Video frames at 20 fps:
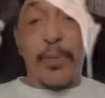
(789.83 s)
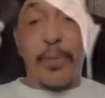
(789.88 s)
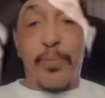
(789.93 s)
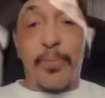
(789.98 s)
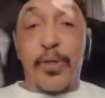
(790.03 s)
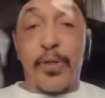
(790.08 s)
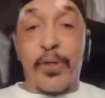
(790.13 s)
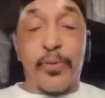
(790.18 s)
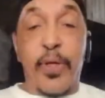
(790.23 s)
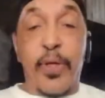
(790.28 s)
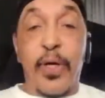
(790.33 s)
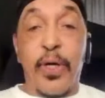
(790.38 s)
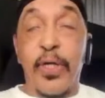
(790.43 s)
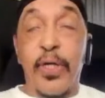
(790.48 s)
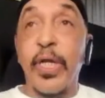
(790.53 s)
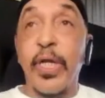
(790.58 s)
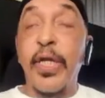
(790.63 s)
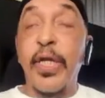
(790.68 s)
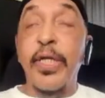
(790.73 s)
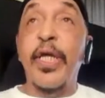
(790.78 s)
put across
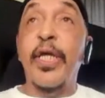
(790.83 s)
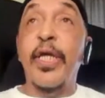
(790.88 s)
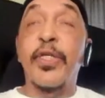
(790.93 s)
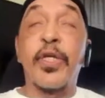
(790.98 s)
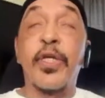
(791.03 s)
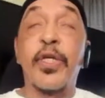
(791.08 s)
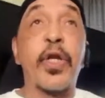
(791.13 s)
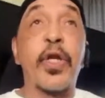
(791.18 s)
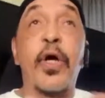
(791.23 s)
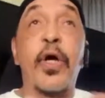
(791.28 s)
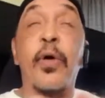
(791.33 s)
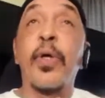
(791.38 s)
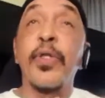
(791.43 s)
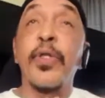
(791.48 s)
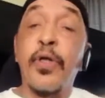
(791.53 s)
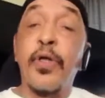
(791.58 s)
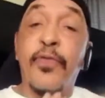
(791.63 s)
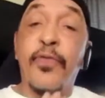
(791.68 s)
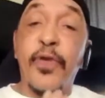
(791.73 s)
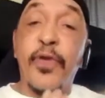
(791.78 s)
that,
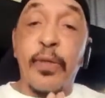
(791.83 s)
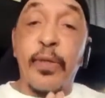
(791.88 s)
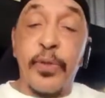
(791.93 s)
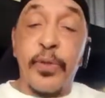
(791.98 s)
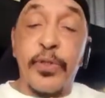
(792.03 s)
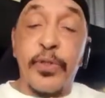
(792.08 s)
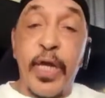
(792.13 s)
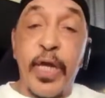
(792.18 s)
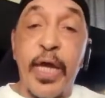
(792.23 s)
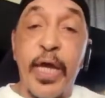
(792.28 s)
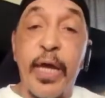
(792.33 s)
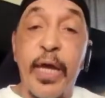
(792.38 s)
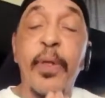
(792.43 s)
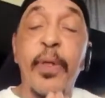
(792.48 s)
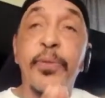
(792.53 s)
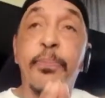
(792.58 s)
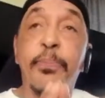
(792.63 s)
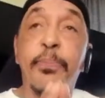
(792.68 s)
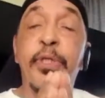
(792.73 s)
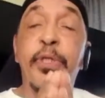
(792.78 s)
don't forget what you have,
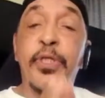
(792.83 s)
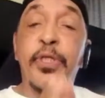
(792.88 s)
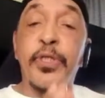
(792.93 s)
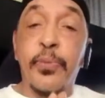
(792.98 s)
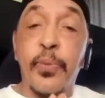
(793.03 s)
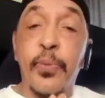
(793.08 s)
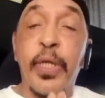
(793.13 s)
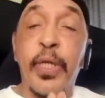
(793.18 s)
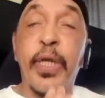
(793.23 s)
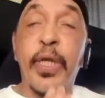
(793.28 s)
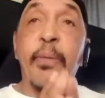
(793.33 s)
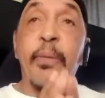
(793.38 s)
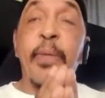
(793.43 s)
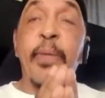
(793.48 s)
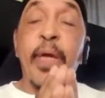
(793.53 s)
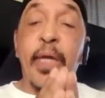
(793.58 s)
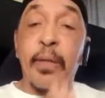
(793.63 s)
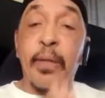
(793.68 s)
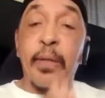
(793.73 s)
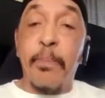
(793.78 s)
put this with it and
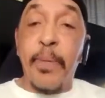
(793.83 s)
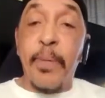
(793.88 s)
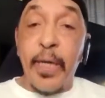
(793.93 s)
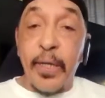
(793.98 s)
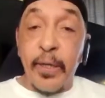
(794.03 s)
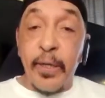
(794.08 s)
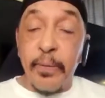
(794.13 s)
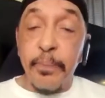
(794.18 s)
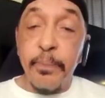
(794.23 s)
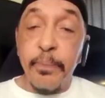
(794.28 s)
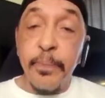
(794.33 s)
make it better.